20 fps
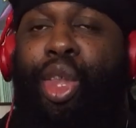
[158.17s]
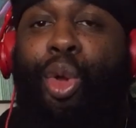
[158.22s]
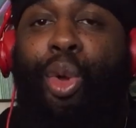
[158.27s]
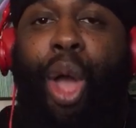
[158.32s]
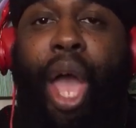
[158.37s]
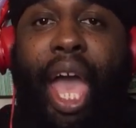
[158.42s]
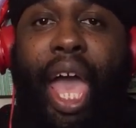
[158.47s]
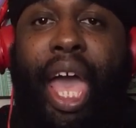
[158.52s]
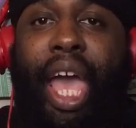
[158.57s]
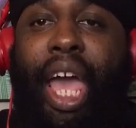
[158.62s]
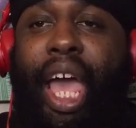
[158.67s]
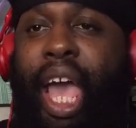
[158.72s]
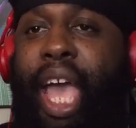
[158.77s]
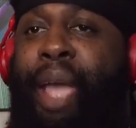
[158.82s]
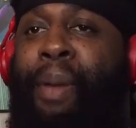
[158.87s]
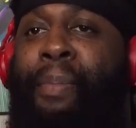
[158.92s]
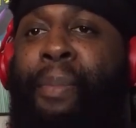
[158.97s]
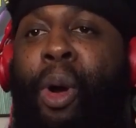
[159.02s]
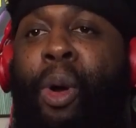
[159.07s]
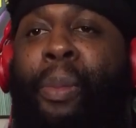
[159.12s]
You had
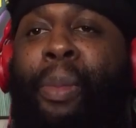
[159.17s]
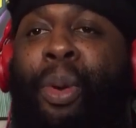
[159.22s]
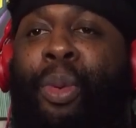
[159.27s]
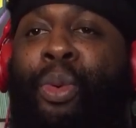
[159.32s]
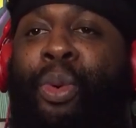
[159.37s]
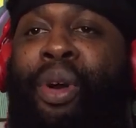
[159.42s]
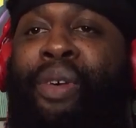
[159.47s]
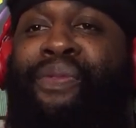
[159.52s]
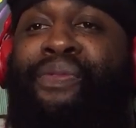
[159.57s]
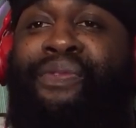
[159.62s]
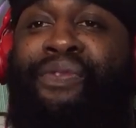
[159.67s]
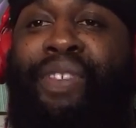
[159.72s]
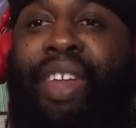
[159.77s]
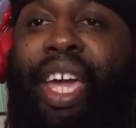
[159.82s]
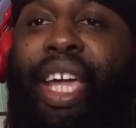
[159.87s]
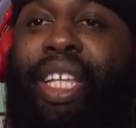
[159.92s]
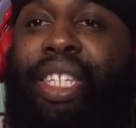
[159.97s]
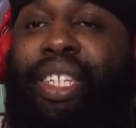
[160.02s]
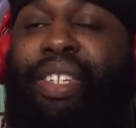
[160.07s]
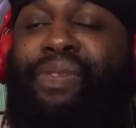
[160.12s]
a moment where
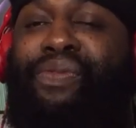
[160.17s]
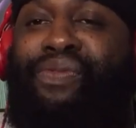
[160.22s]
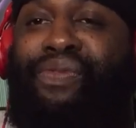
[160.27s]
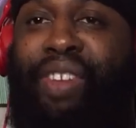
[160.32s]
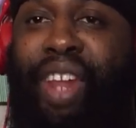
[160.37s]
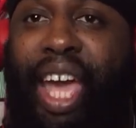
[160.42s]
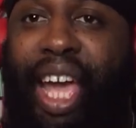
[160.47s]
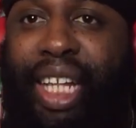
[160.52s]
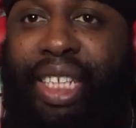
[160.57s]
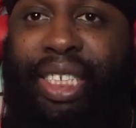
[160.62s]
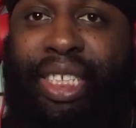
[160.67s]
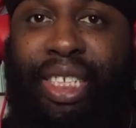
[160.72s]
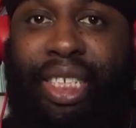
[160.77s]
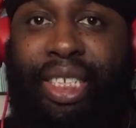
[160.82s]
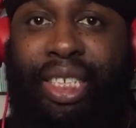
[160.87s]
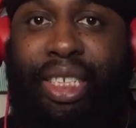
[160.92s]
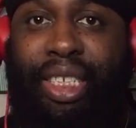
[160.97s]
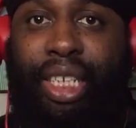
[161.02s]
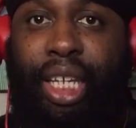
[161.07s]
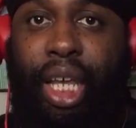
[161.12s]
Flex
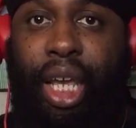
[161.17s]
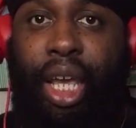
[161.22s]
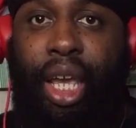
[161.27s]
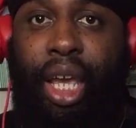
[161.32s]
flexes